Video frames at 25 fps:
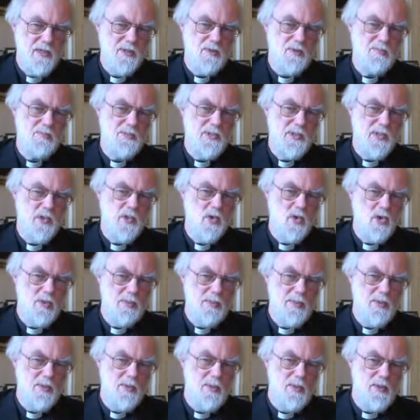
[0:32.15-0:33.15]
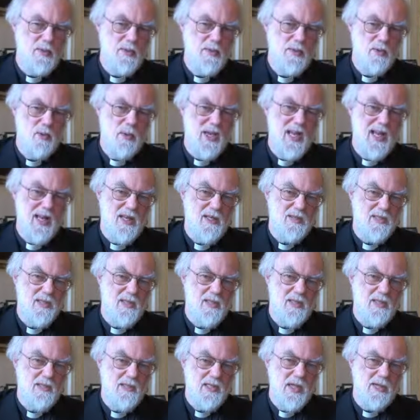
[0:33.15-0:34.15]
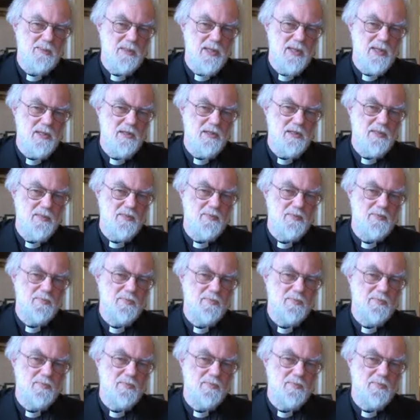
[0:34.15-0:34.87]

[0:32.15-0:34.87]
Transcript: to absorb the reality that's coming at you.